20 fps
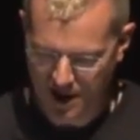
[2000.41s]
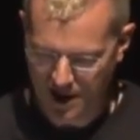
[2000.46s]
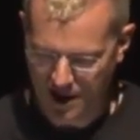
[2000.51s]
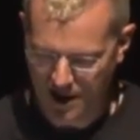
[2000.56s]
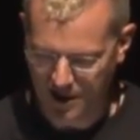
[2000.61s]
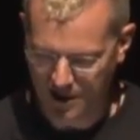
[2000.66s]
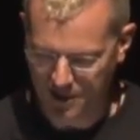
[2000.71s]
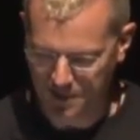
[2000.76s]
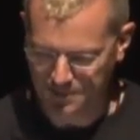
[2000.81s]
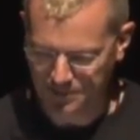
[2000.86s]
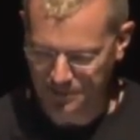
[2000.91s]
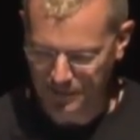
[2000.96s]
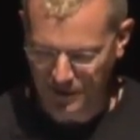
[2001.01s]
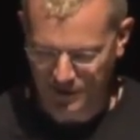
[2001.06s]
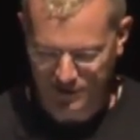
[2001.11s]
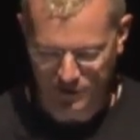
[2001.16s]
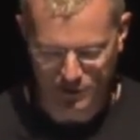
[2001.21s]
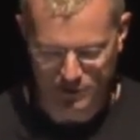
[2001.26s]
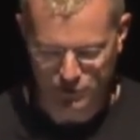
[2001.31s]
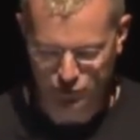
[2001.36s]

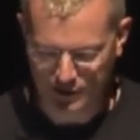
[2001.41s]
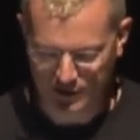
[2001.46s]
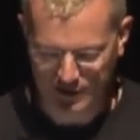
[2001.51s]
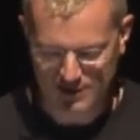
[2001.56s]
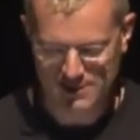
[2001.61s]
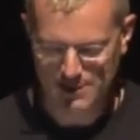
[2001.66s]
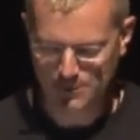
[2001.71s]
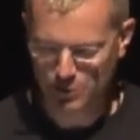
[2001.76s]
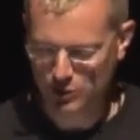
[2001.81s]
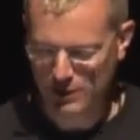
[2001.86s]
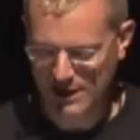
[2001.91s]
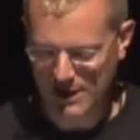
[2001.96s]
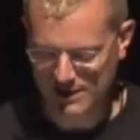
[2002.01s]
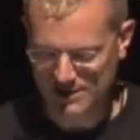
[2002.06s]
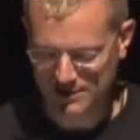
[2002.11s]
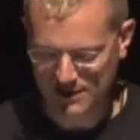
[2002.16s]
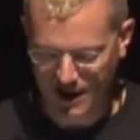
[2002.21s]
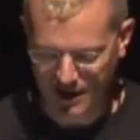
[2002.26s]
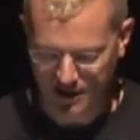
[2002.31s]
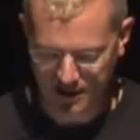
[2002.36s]
So it's really simple to get
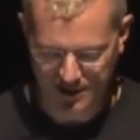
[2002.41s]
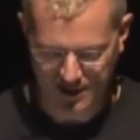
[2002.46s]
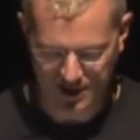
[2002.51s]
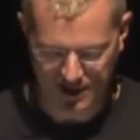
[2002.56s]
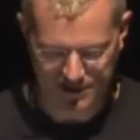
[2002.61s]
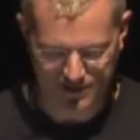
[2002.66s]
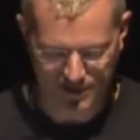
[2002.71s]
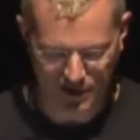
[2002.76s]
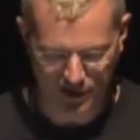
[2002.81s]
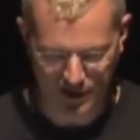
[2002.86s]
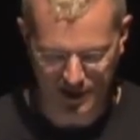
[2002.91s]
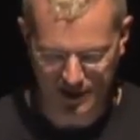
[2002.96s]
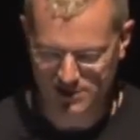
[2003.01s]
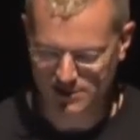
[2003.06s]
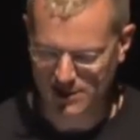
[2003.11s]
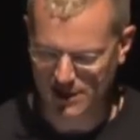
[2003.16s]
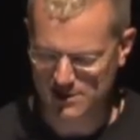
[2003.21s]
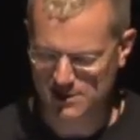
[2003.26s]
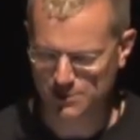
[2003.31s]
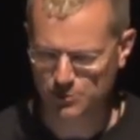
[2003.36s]
started, yet it's very
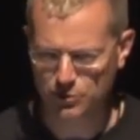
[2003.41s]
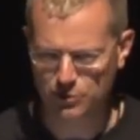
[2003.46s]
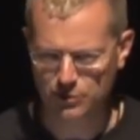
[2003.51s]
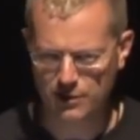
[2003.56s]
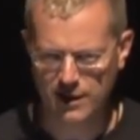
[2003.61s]
extensible,